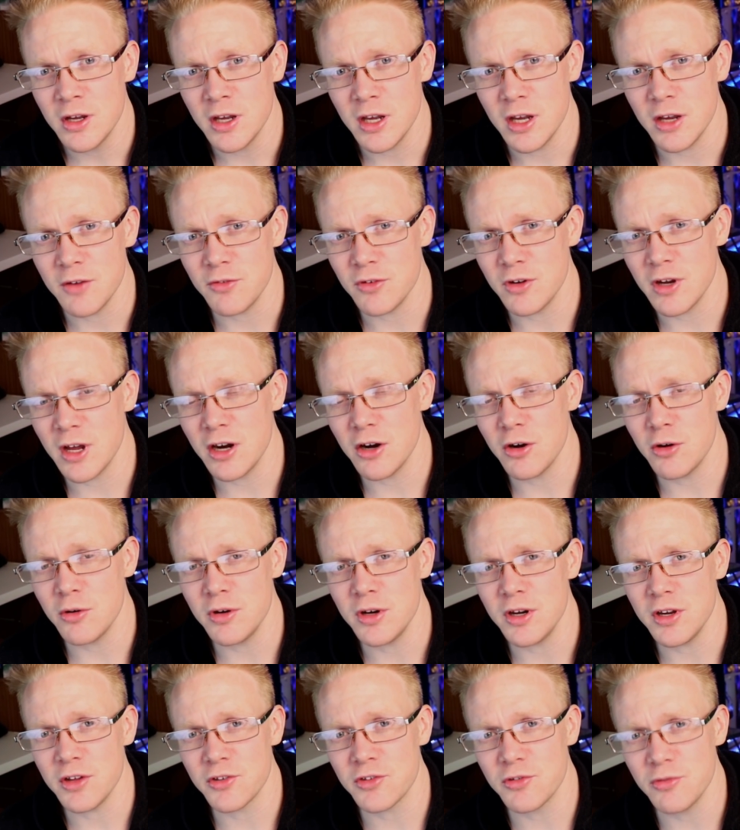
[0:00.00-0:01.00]
If you're not
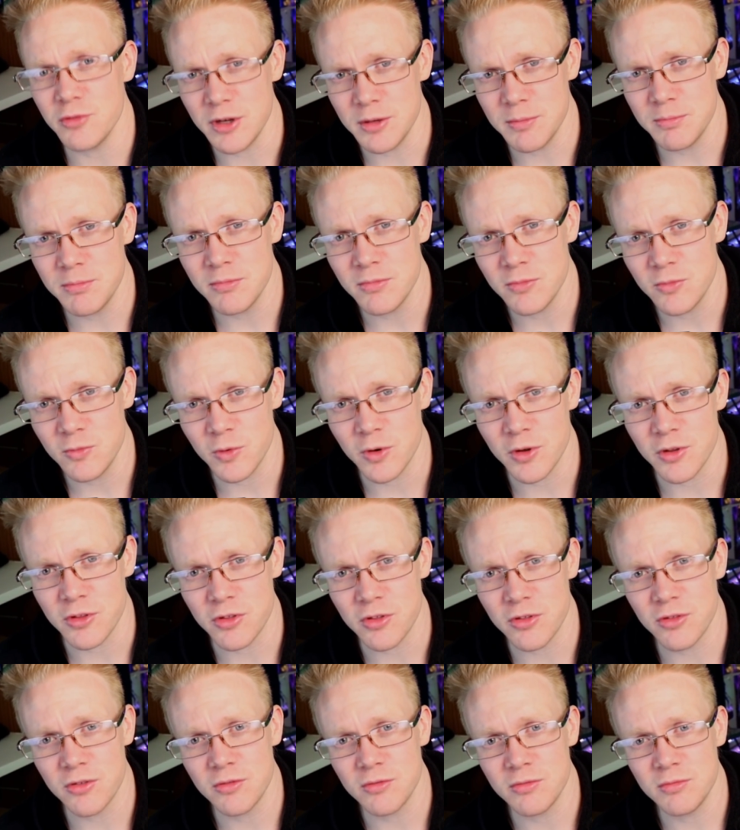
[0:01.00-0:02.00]
already asleep with
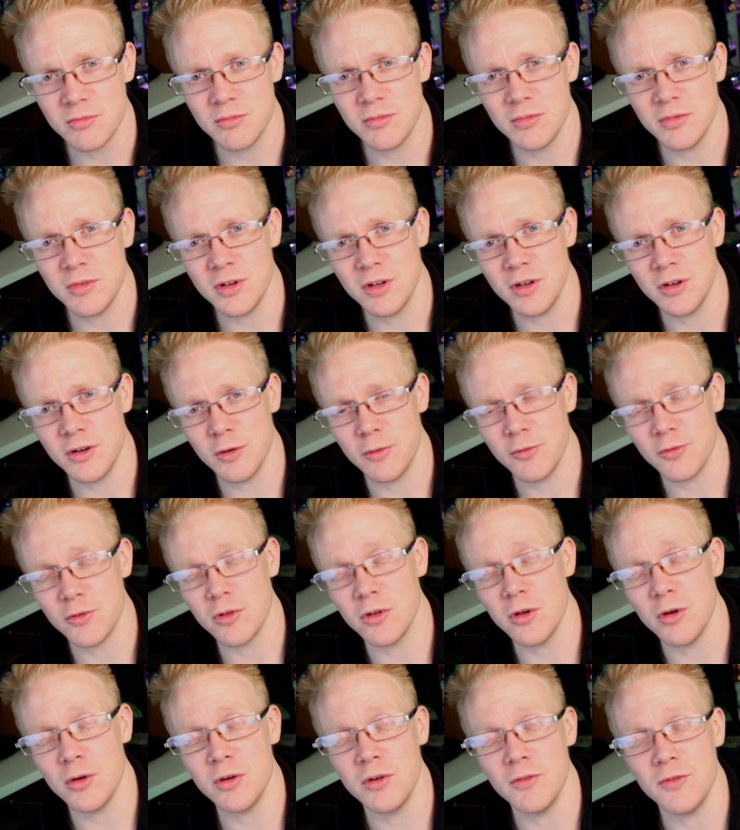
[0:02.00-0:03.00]
an
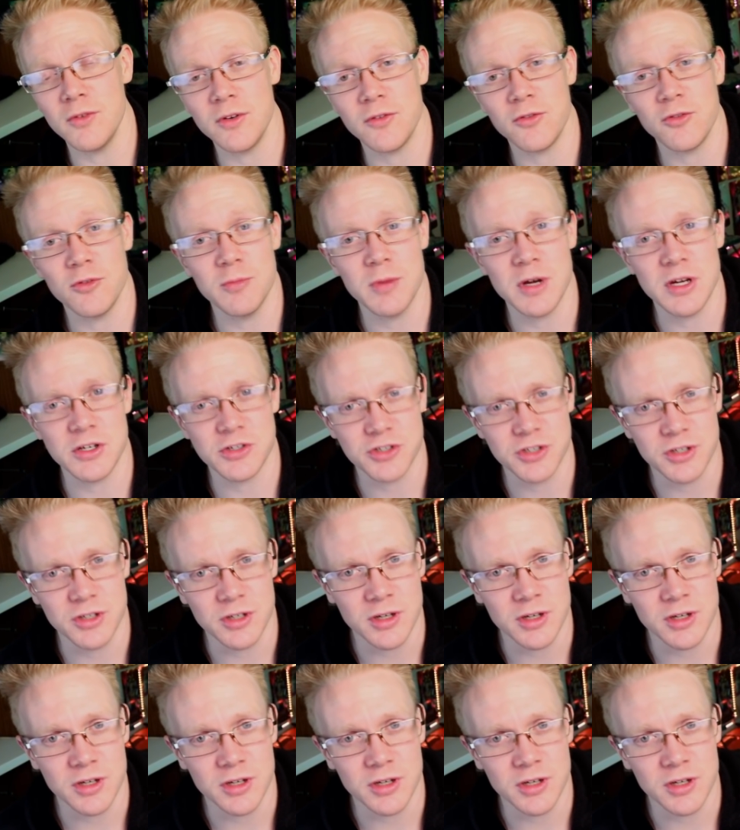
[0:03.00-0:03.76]
overload of information,